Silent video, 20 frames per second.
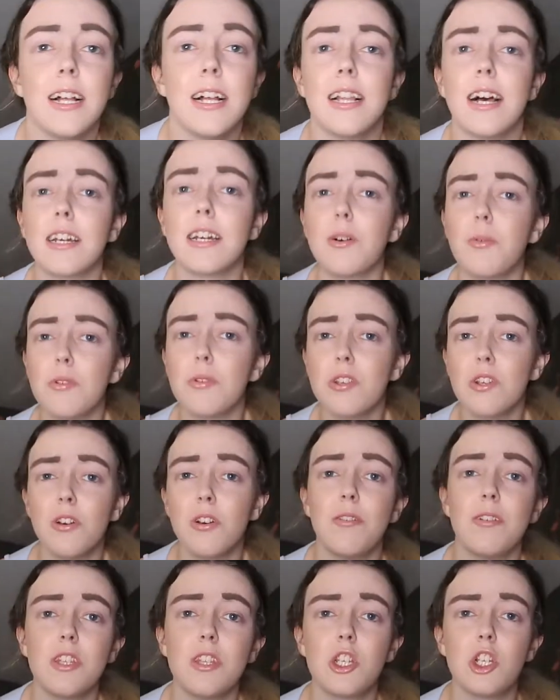Like, I wasn't
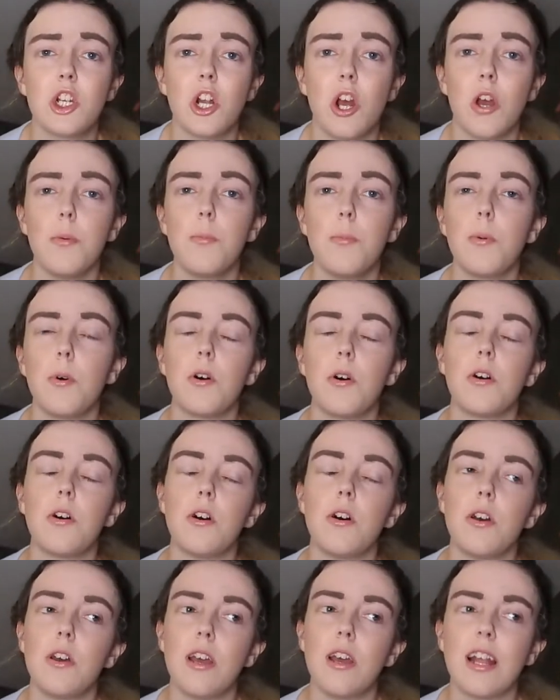going to show, but
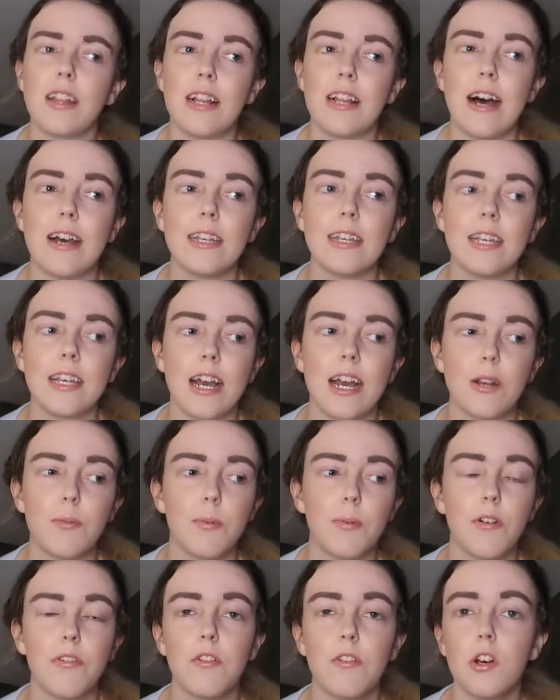like I'd
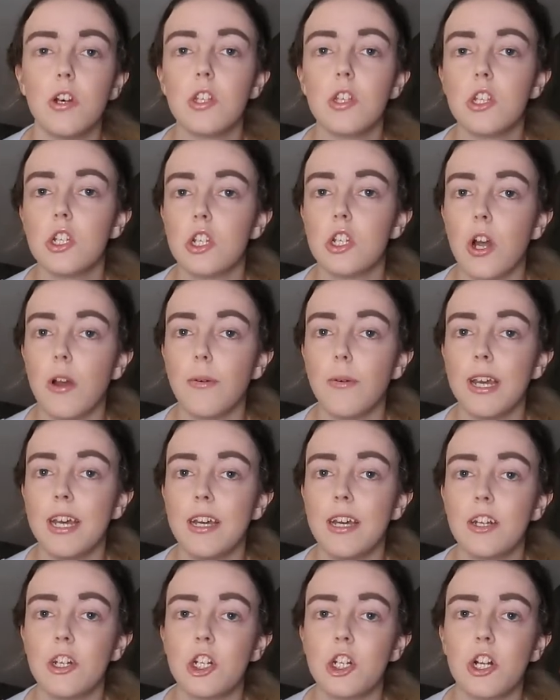prefer to show
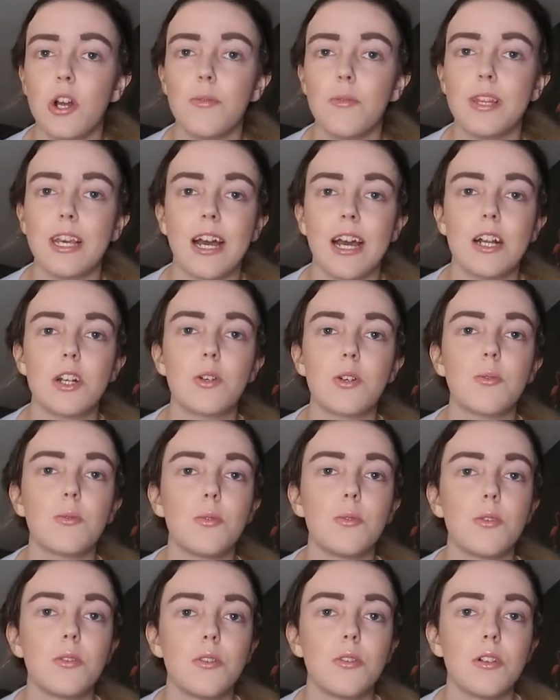it and show the
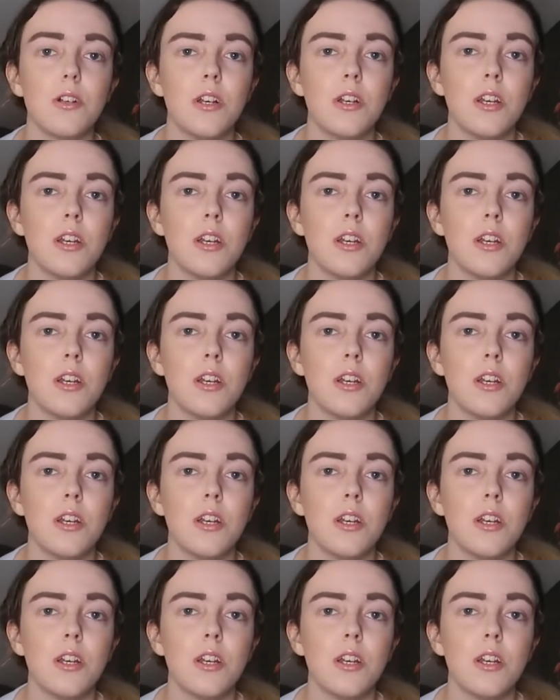actual